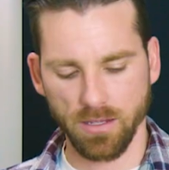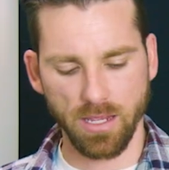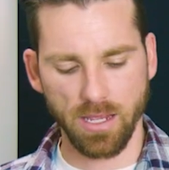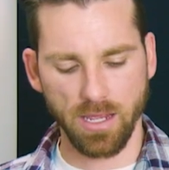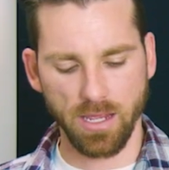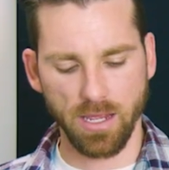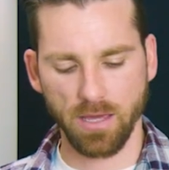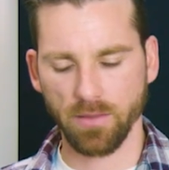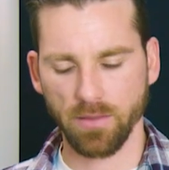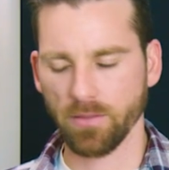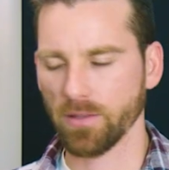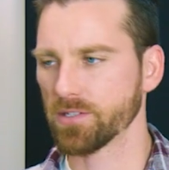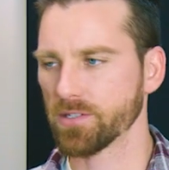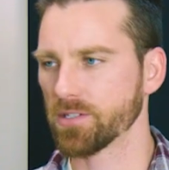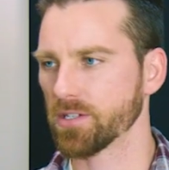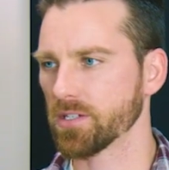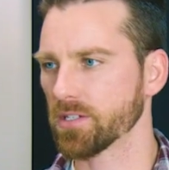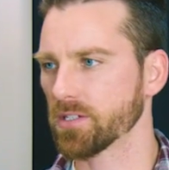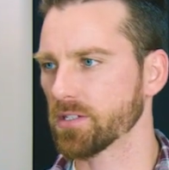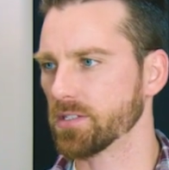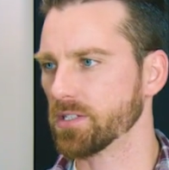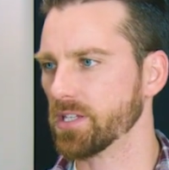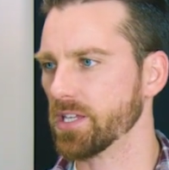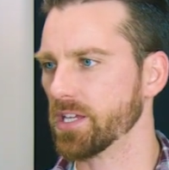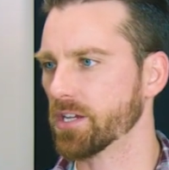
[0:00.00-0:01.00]
And let's
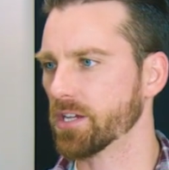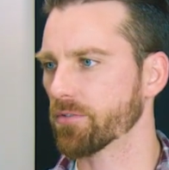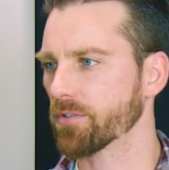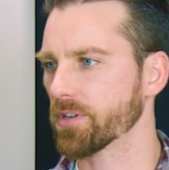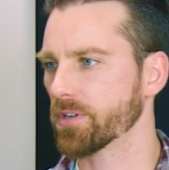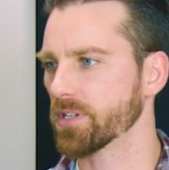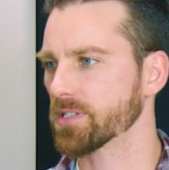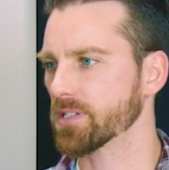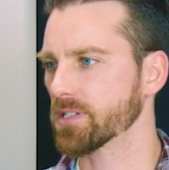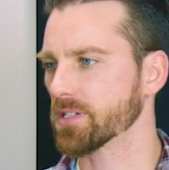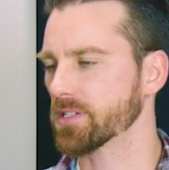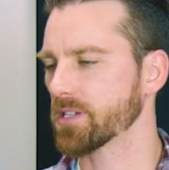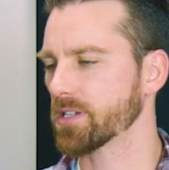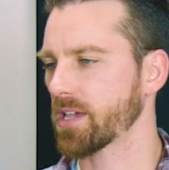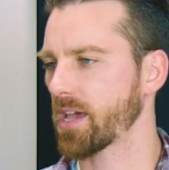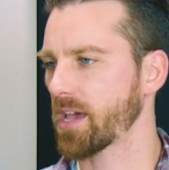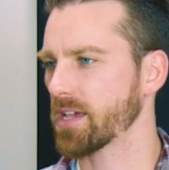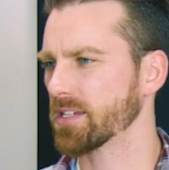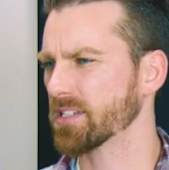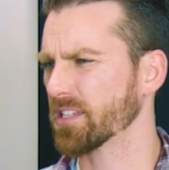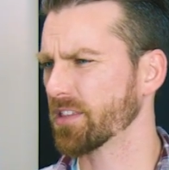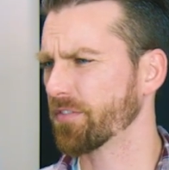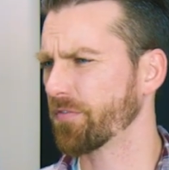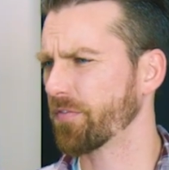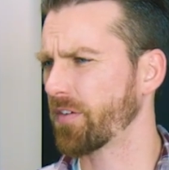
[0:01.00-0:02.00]
just decrease the
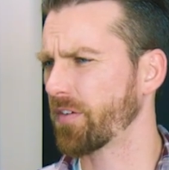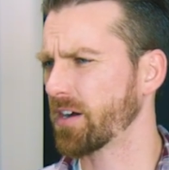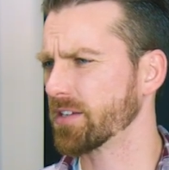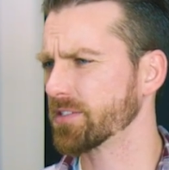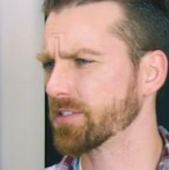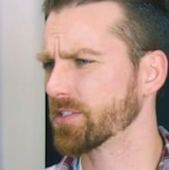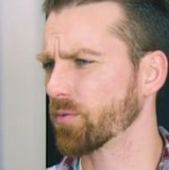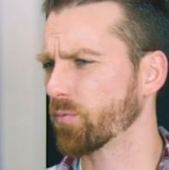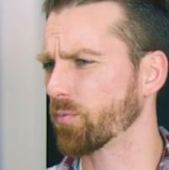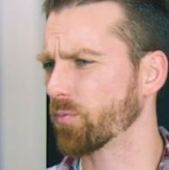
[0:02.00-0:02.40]
size of the font to